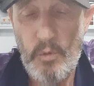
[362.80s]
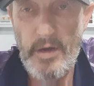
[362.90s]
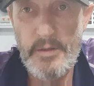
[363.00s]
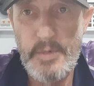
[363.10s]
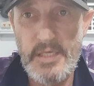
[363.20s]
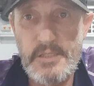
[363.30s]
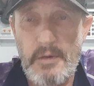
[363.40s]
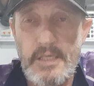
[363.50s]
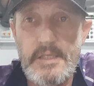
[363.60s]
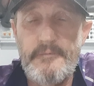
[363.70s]
of the biggest
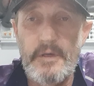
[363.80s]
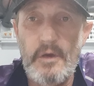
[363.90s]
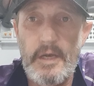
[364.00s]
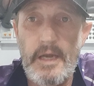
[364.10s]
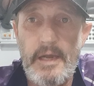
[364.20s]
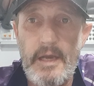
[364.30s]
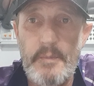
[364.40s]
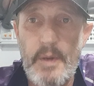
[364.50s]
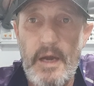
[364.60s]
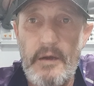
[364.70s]
ones for not getting
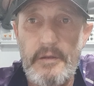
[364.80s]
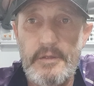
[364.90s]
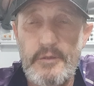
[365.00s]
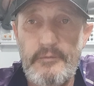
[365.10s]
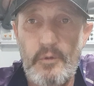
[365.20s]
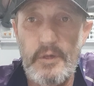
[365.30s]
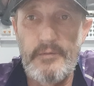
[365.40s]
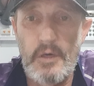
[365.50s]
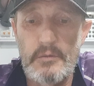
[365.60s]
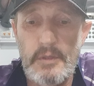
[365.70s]
any power to the 240
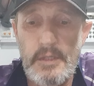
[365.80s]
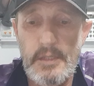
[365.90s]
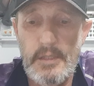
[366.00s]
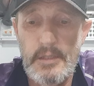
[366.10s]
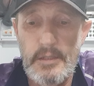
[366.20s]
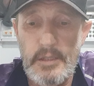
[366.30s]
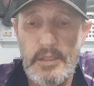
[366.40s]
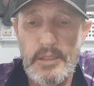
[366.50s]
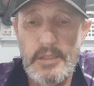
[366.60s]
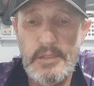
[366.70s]
volt
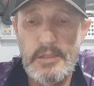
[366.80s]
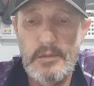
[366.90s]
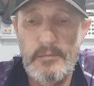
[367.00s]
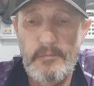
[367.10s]
is